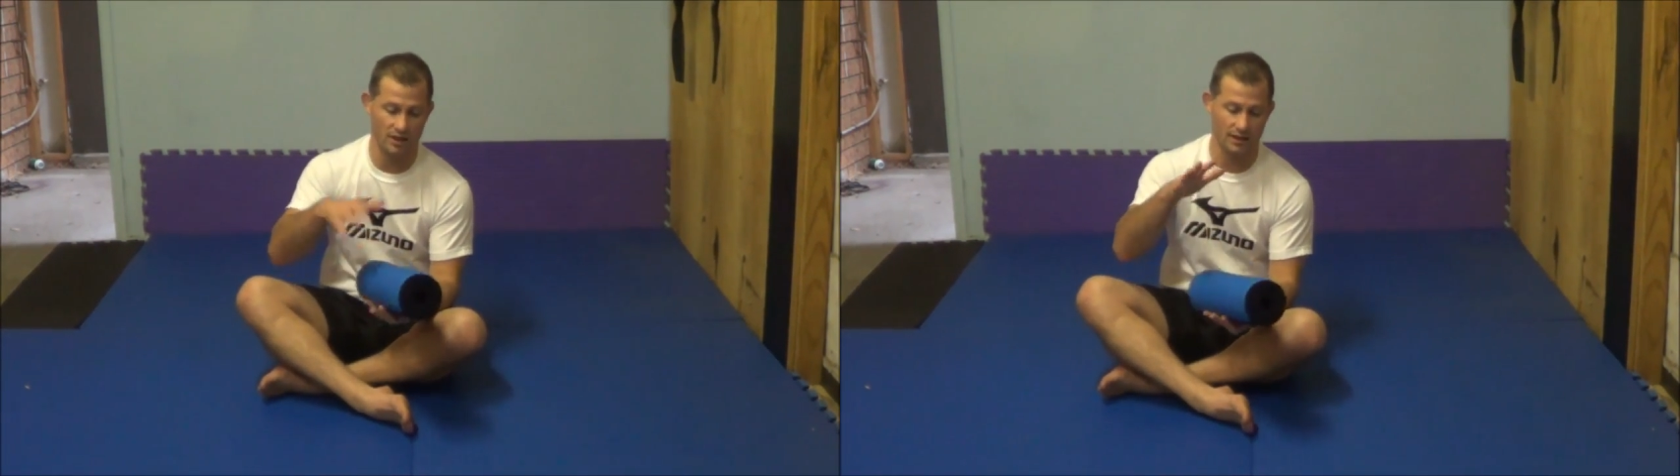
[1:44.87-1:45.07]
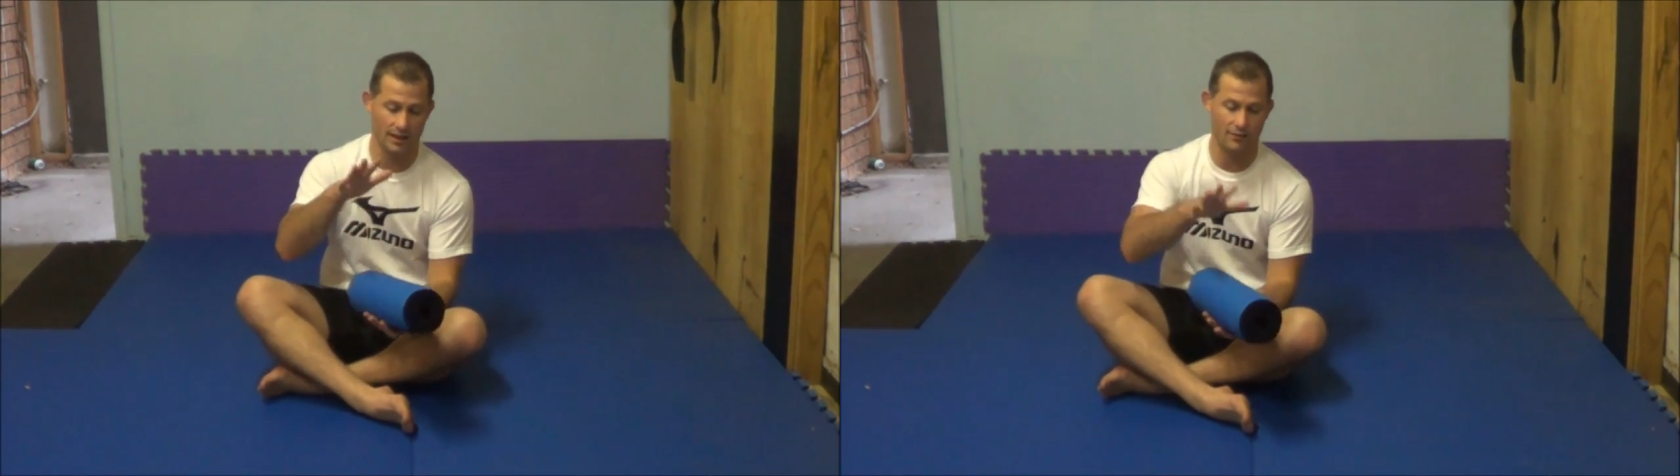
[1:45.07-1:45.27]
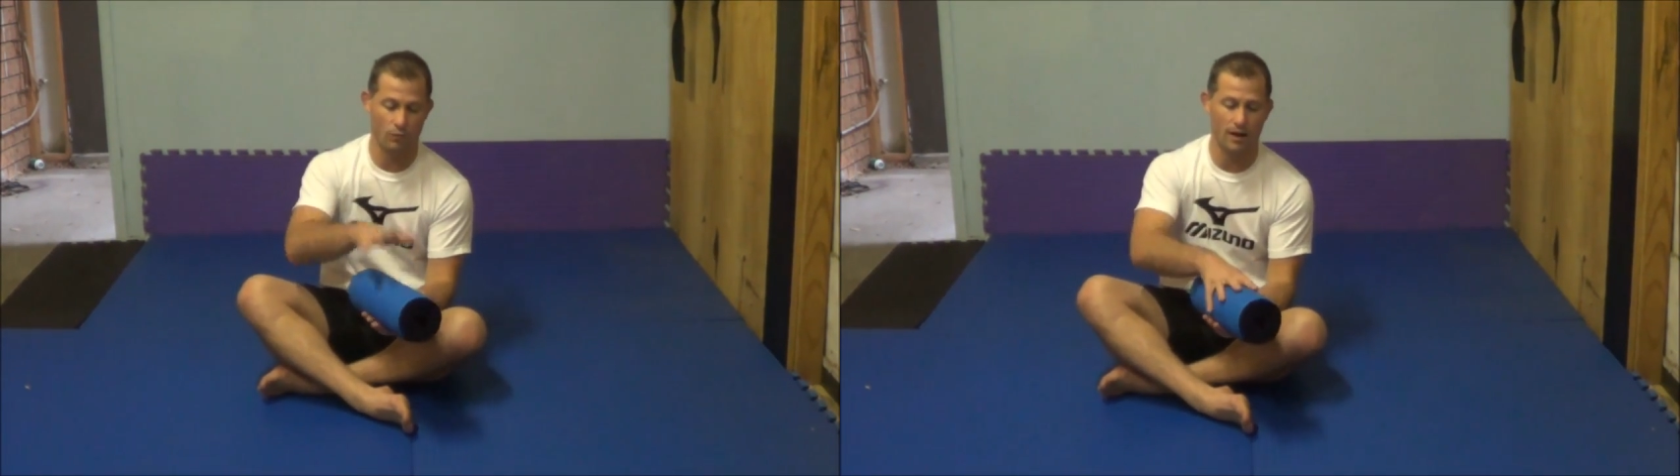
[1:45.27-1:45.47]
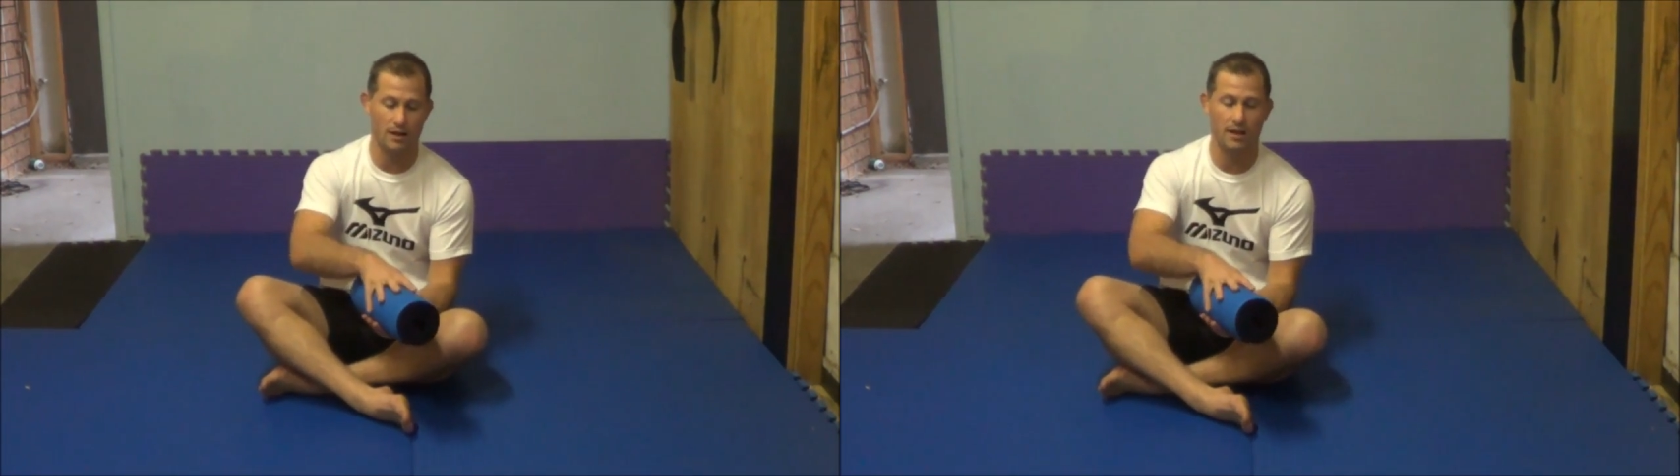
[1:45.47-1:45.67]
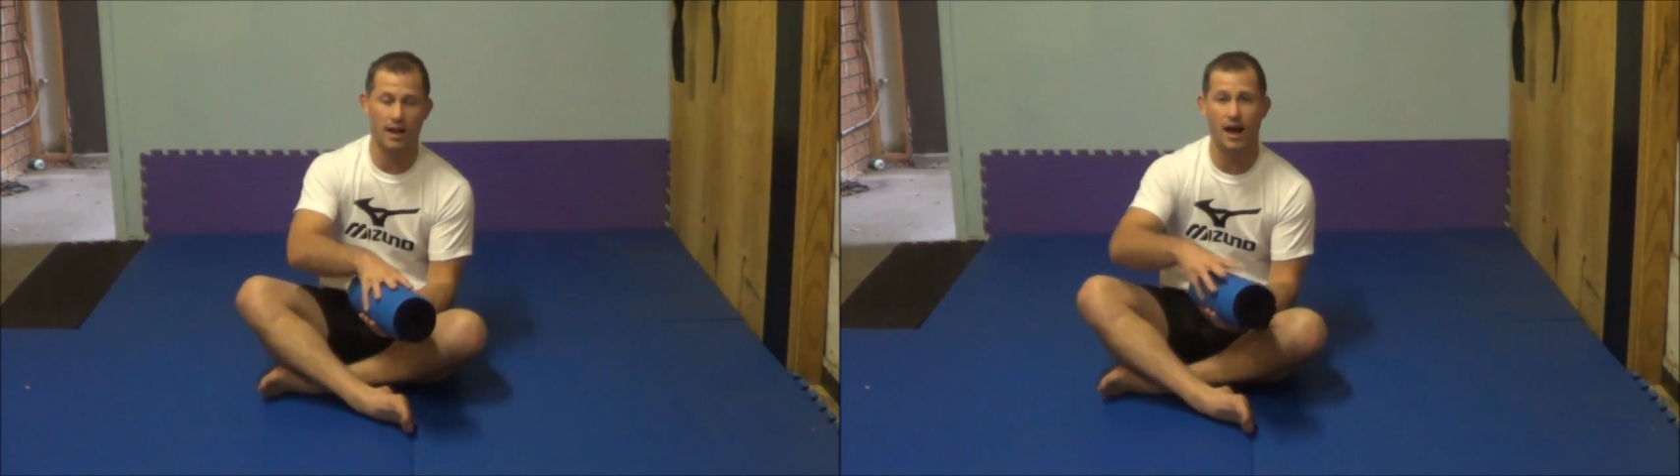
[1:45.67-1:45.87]
You can leave one
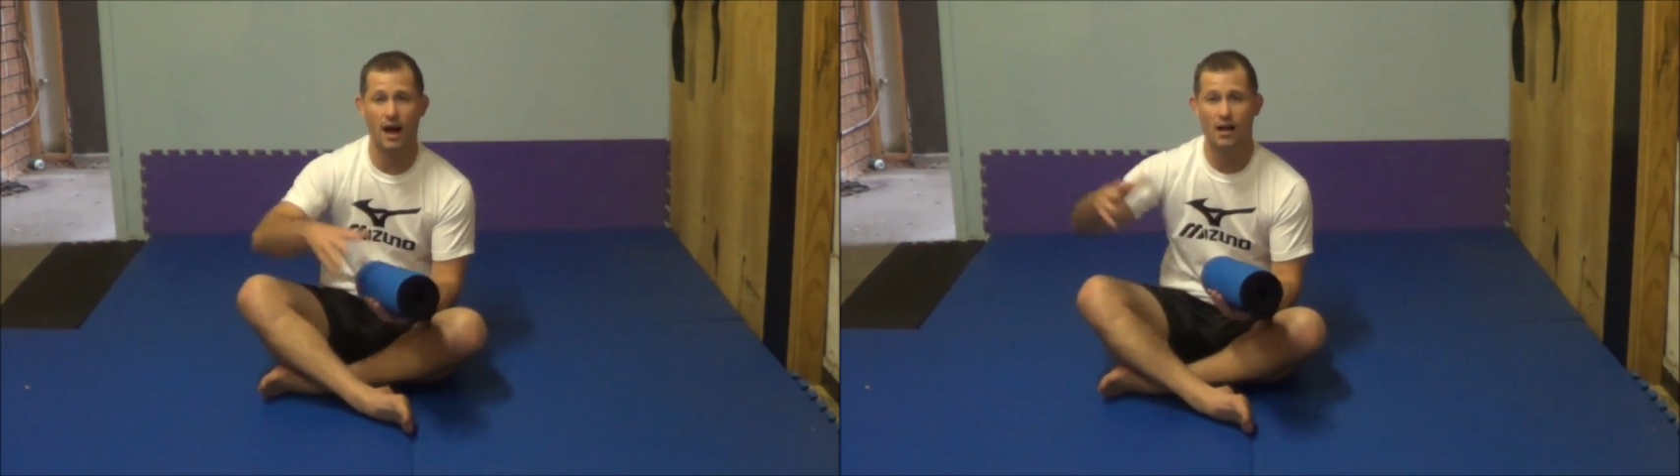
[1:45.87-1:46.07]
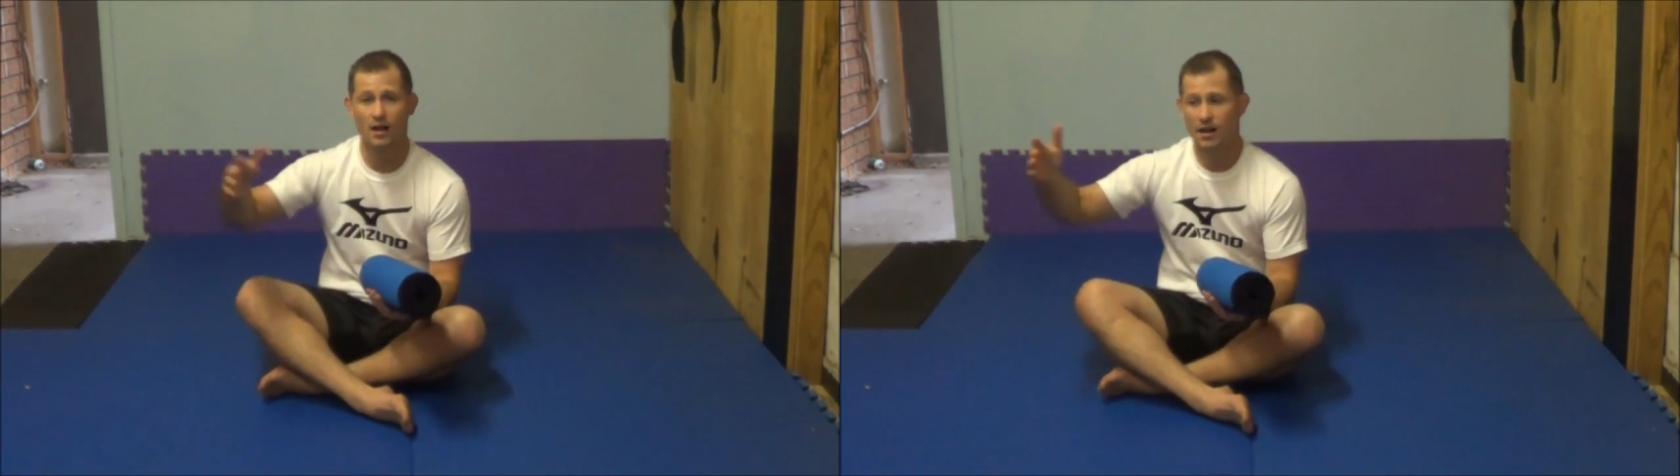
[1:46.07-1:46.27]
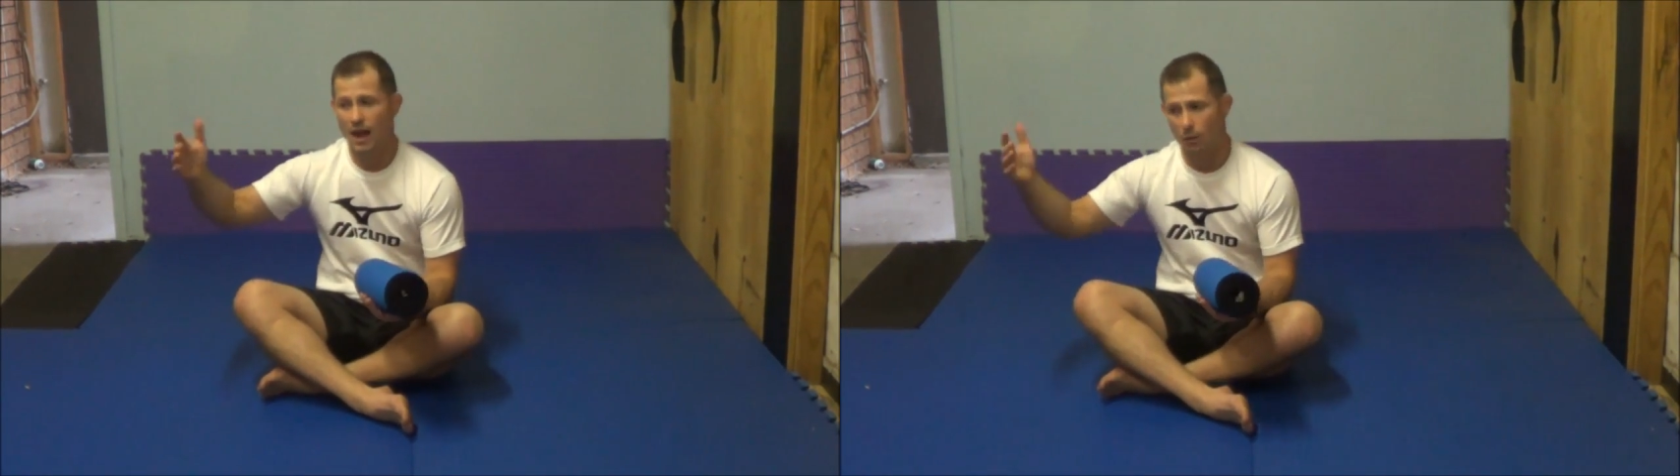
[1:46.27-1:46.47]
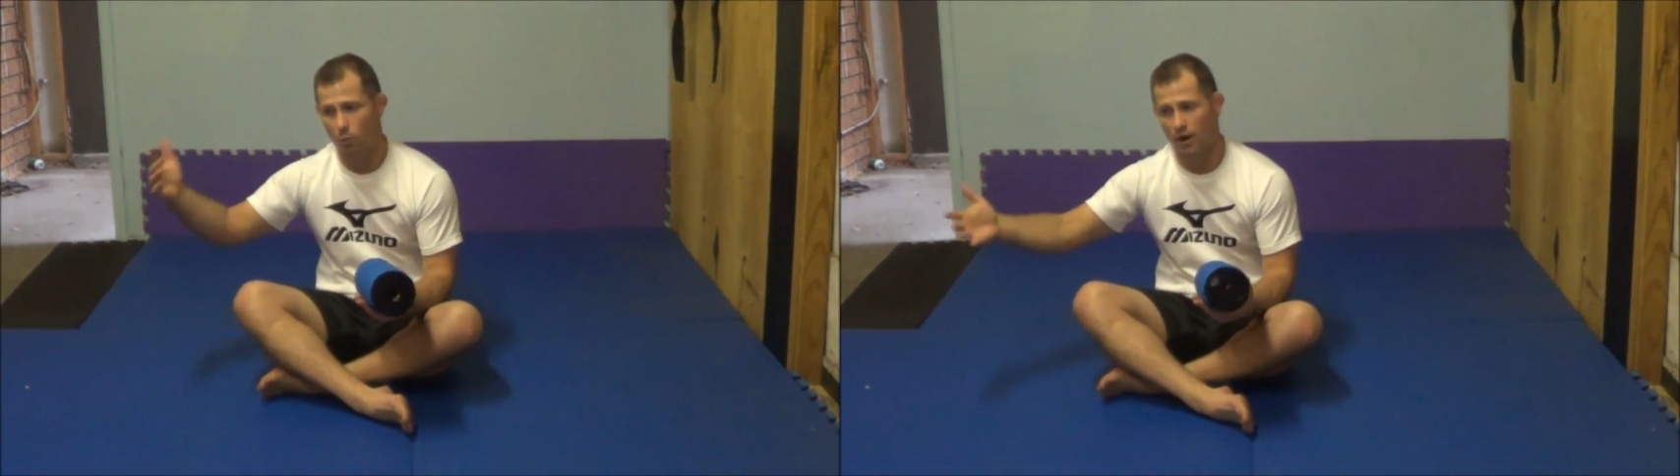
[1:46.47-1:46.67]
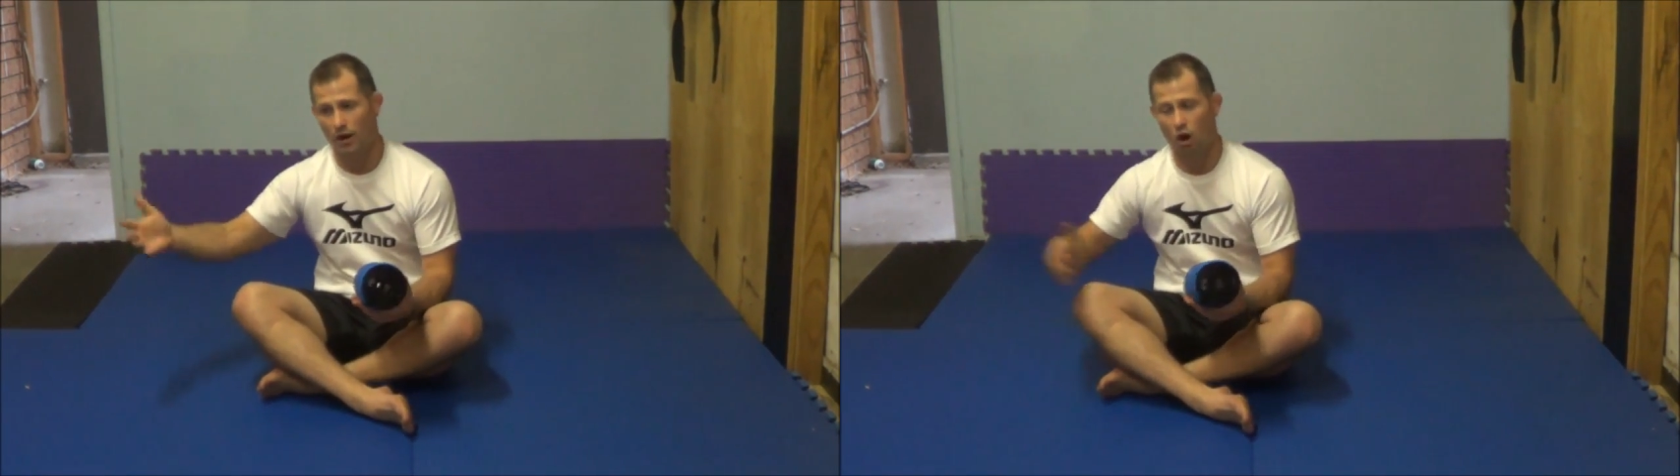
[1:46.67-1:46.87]
in your car and
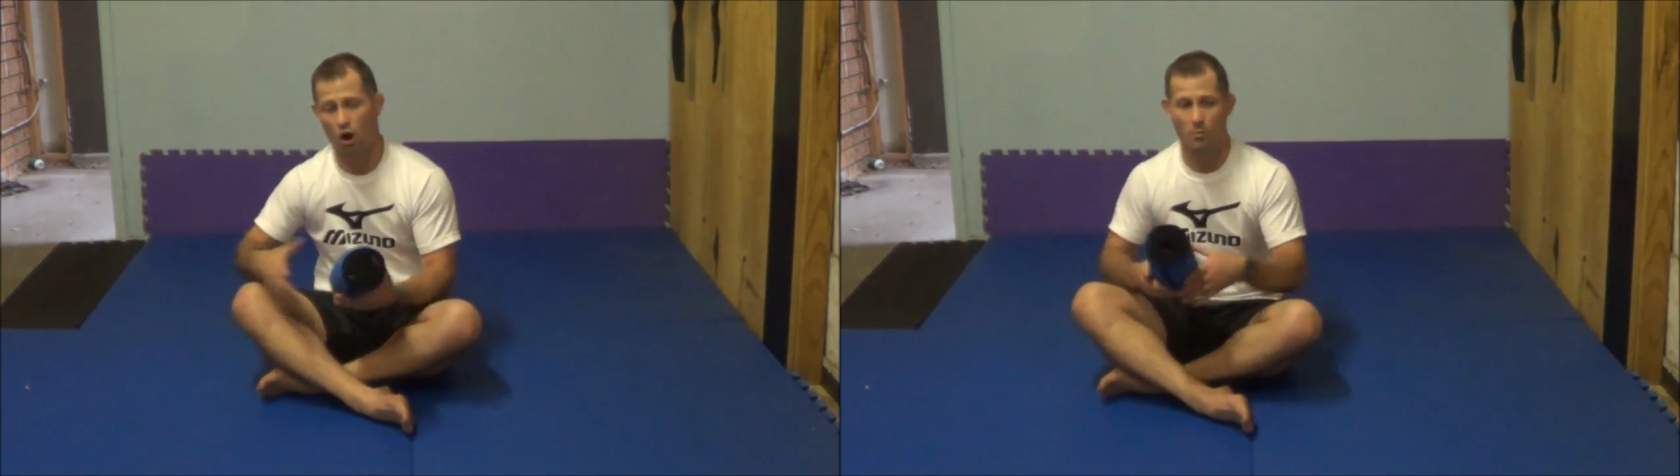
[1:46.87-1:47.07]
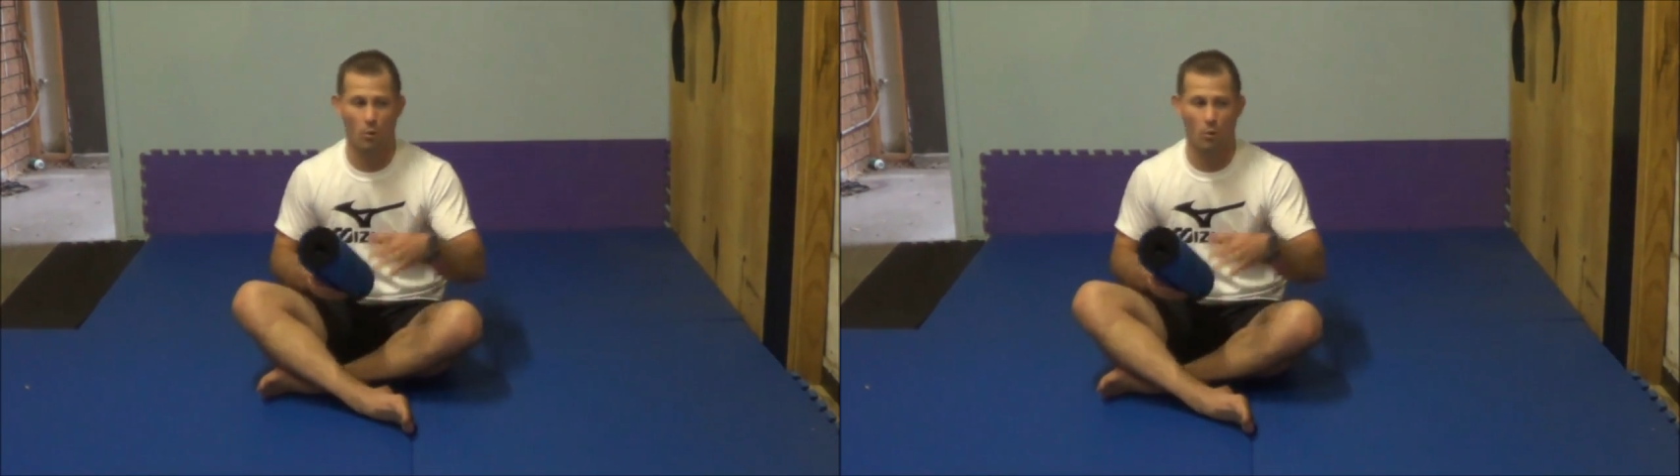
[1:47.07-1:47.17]
one at home,